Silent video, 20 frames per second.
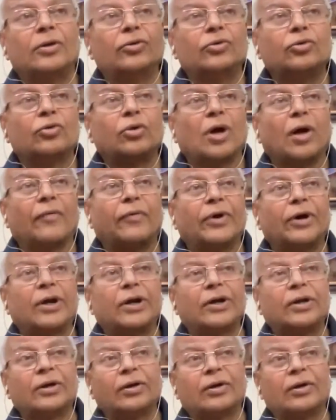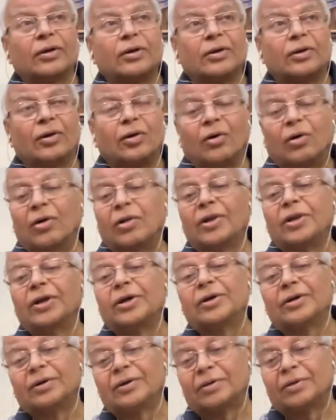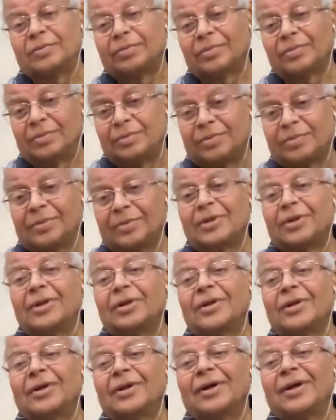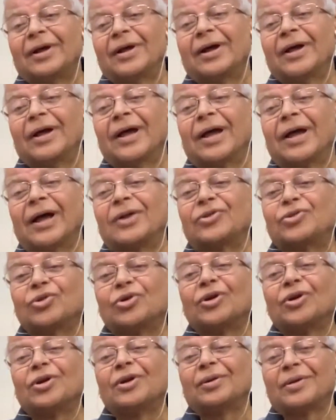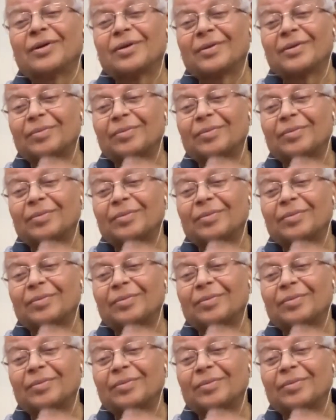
You covered all the actual